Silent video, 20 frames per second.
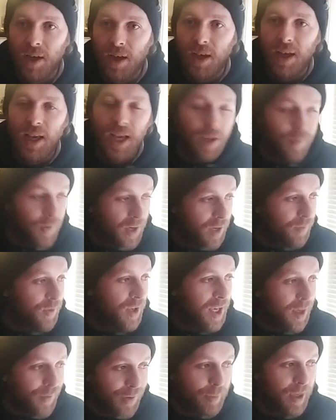Even if you
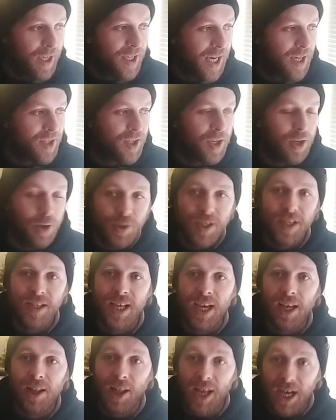give him his excuses he
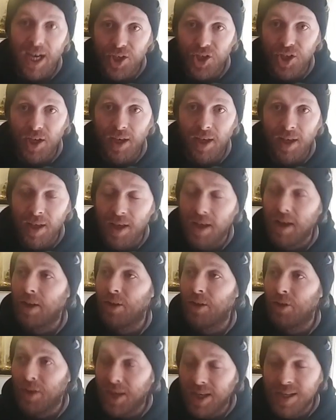had last year,
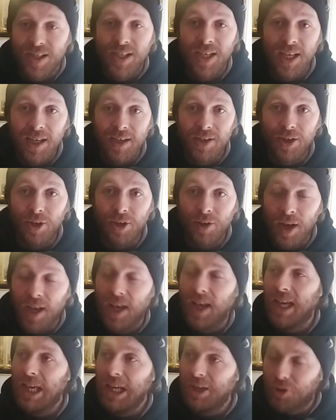this season,
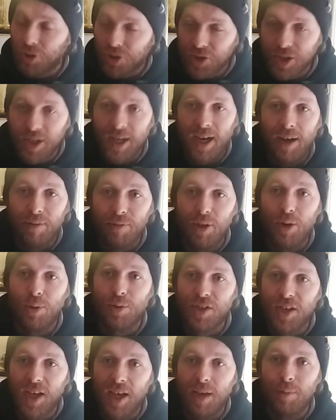he doesn't have those
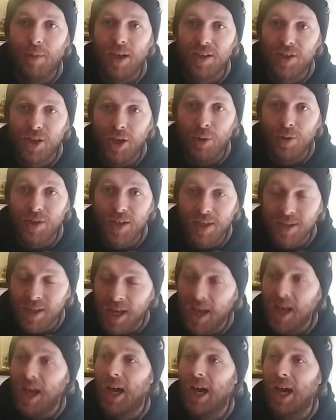same excuses,
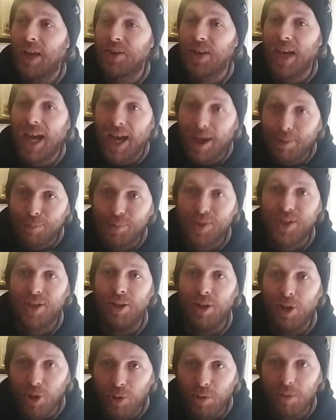and
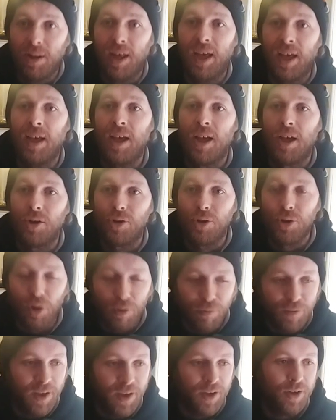absolutely
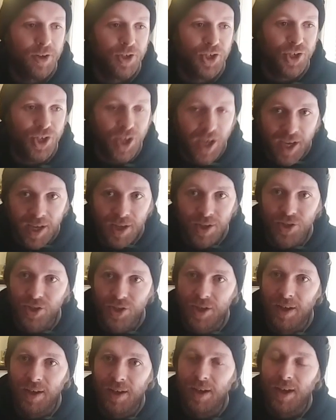nothing has changed.
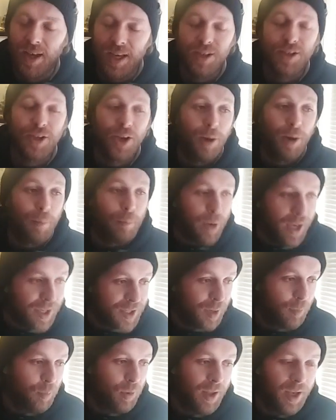He has got better
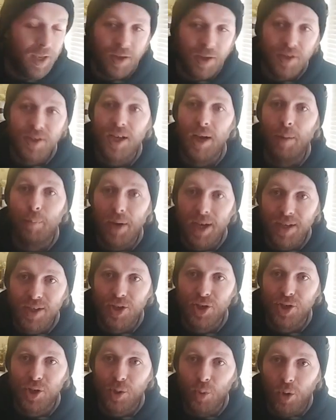players, a better
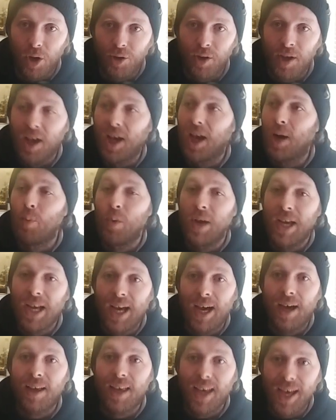squad, and we
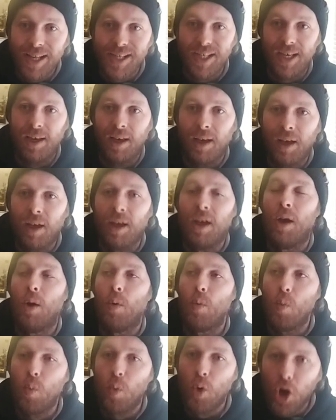are getting
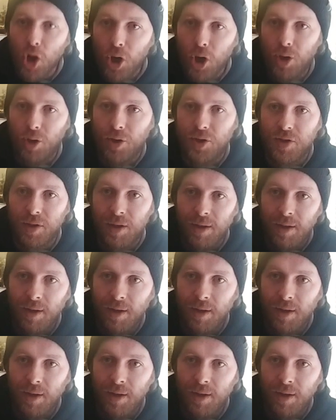worse.